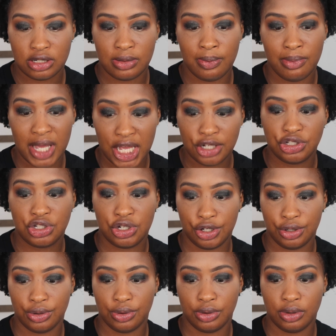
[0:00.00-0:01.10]
made
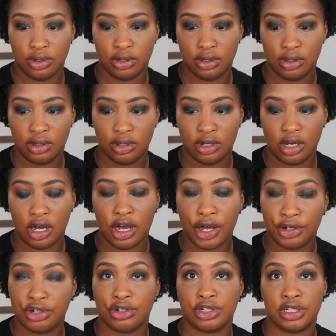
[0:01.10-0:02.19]
you
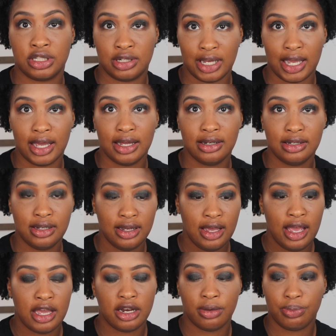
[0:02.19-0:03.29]
understand
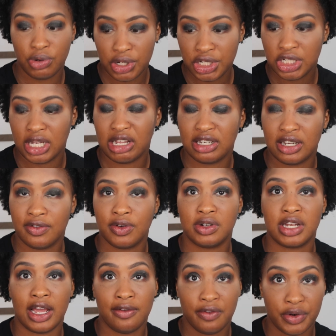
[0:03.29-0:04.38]
and appreciate different
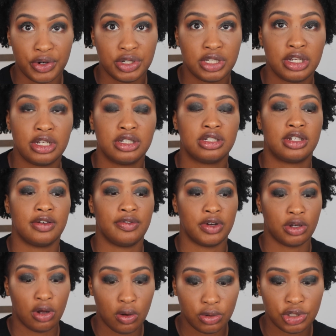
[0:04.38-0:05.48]
diversities,
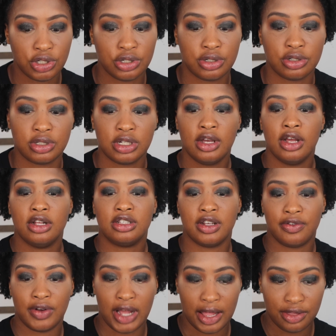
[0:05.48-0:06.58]
different cultures,
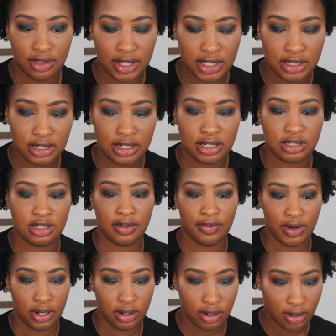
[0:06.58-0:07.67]
different ethnicities,
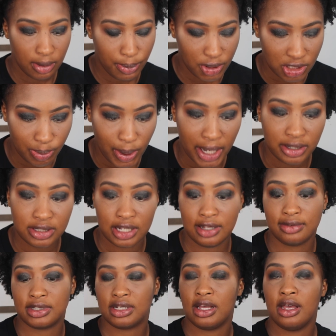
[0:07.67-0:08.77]
different
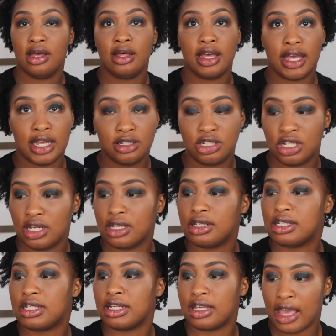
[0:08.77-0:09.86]
perspectives. It
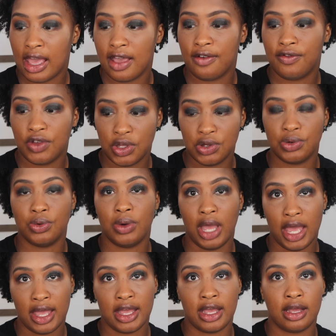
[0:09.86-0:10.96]
just gave you
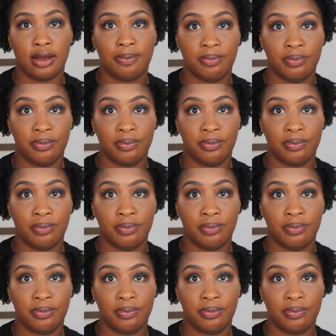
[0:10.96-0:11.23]
a